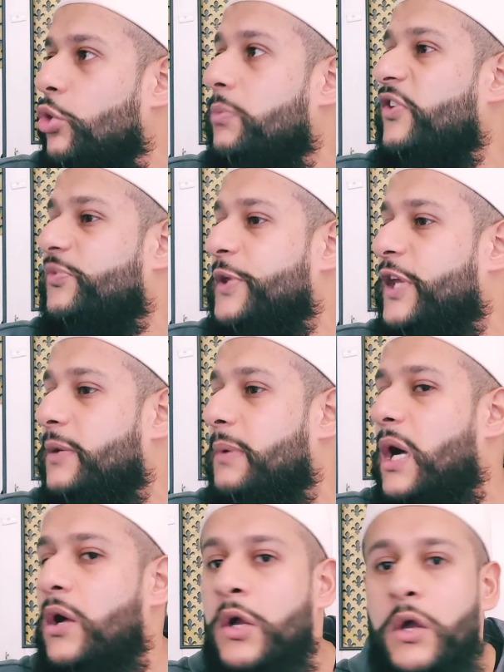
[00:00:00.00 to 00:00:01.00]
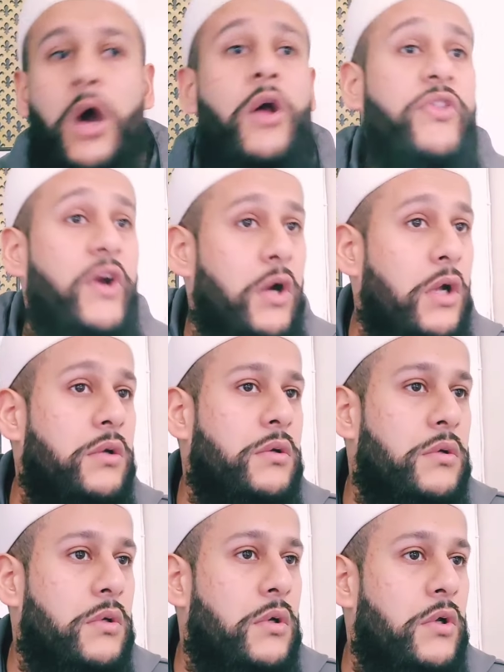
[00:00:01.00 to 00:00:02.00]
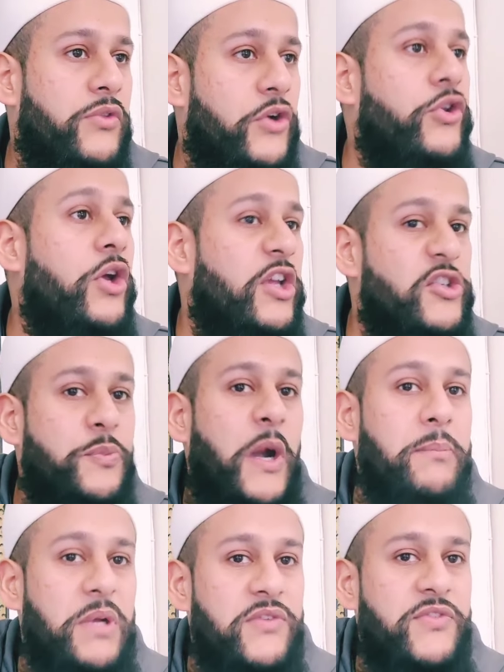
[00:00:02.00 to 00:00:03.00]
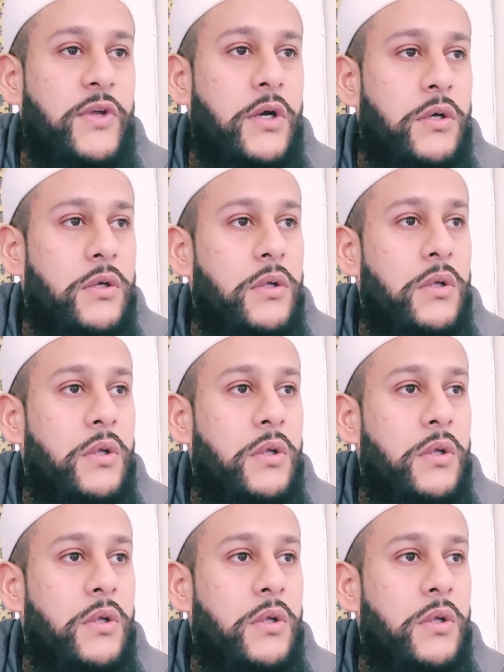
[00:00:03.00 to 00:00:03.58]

Who am I speaking about? Erdogan, the Turkish Prime Minister.